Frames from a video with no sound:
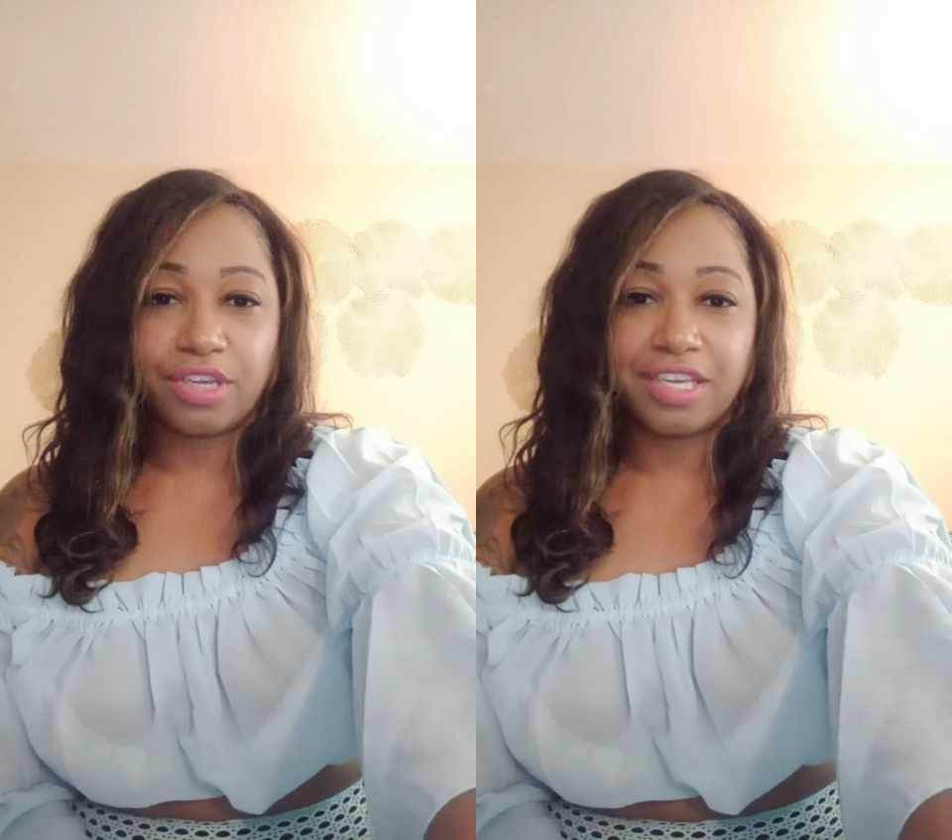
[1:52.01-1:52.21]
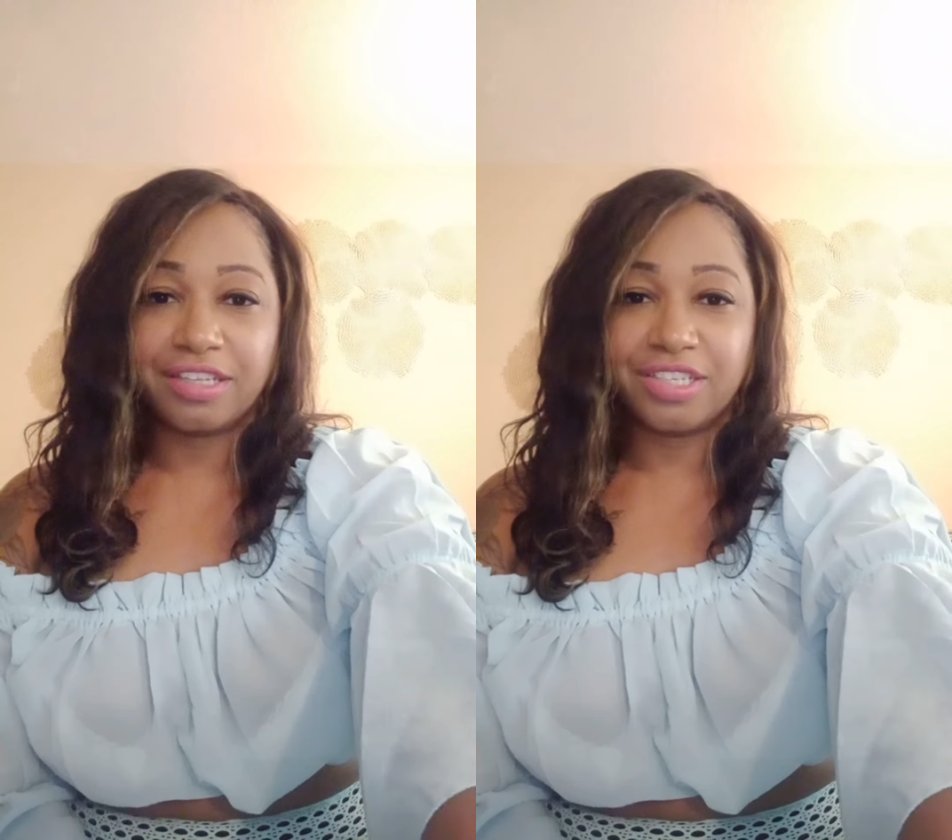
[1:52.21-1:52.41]

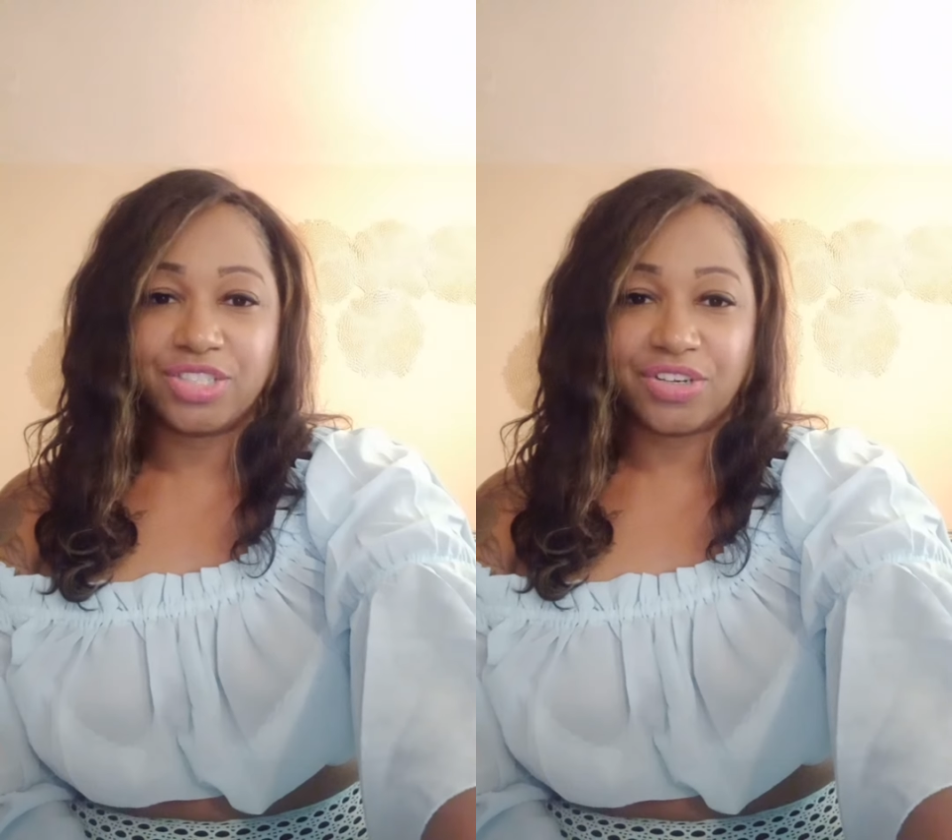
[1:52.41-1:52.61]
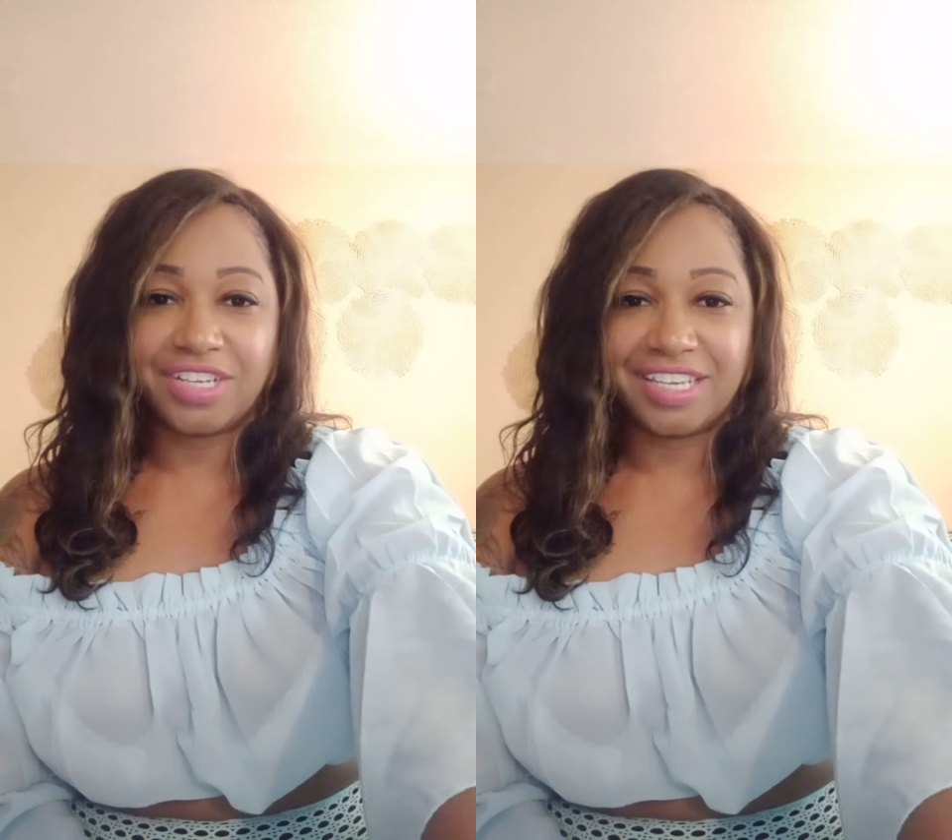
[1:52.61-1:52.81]
healing
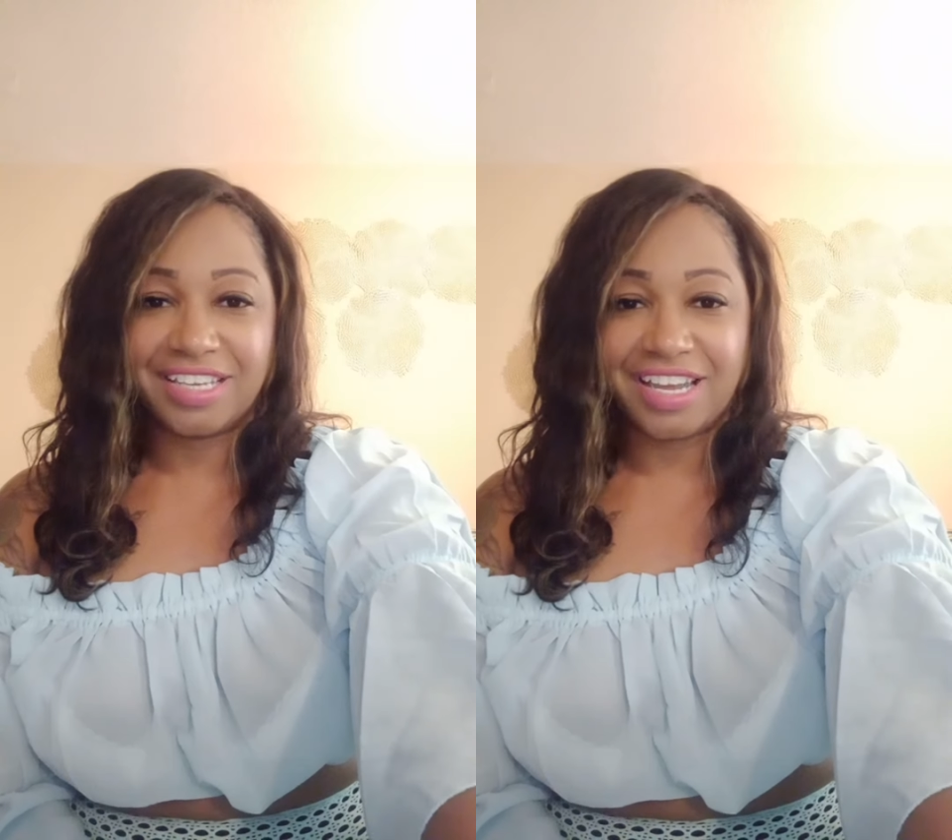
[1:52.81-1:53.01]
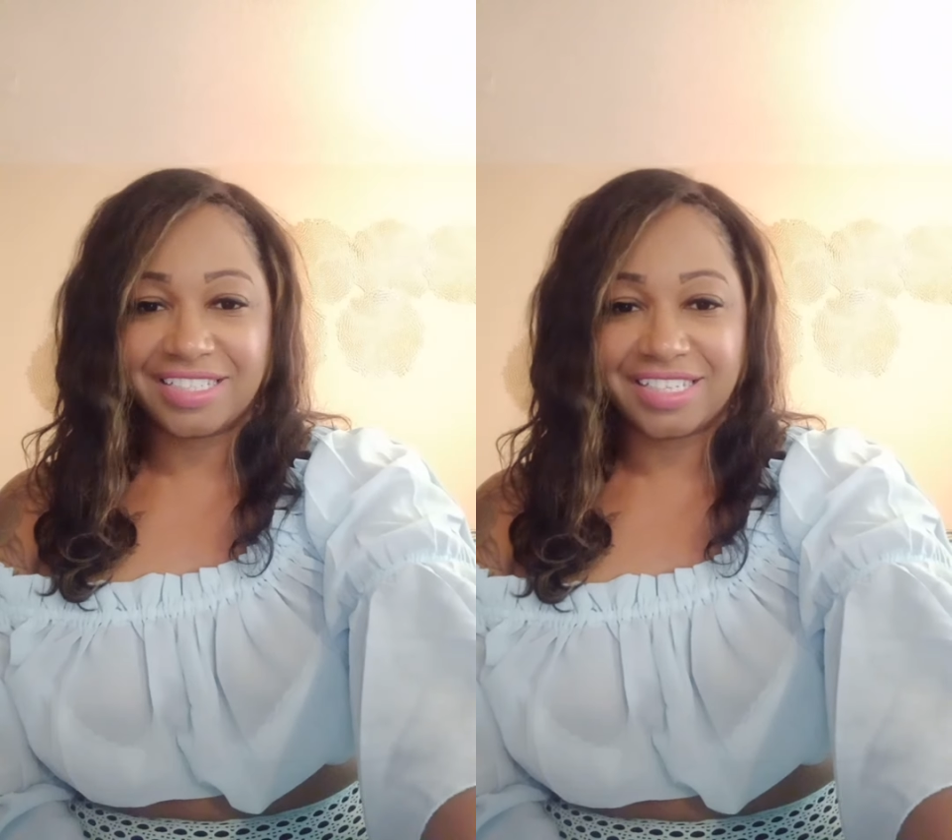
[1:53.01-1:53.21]
journey.
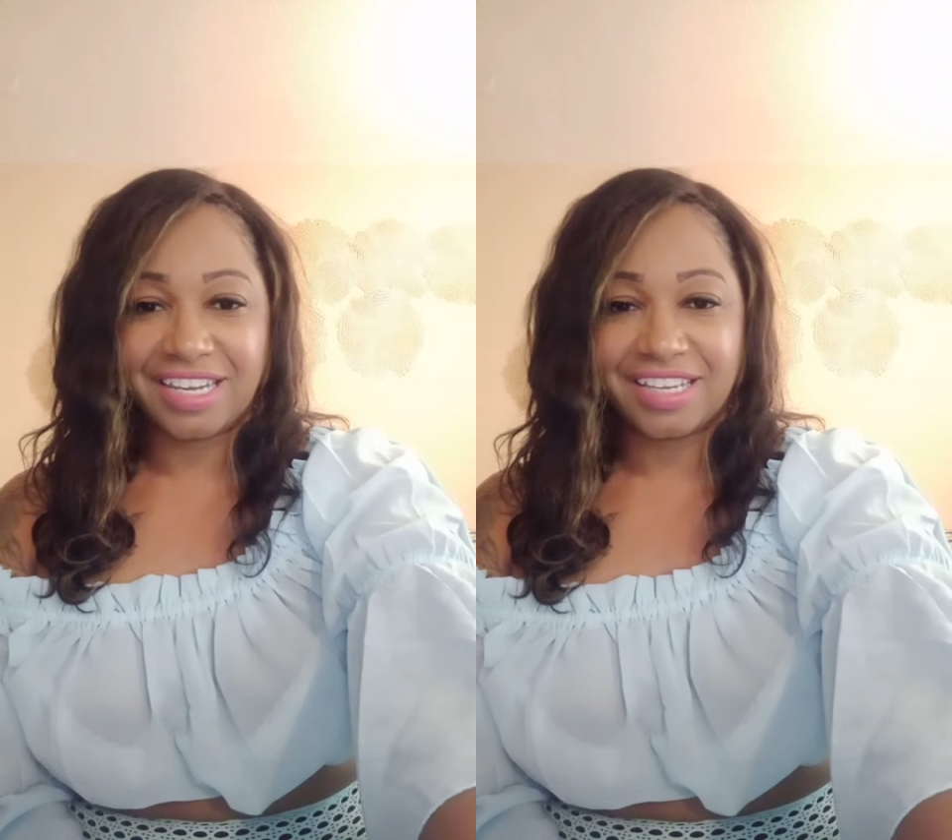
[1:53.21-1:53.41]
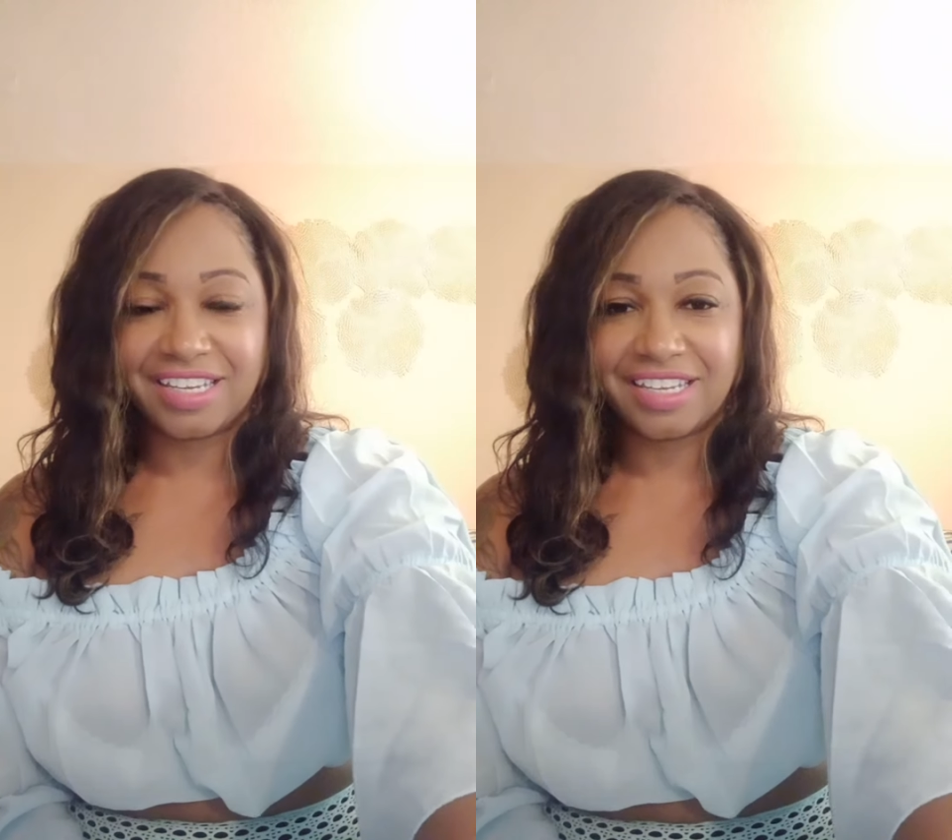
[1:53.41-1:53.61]
Ashe.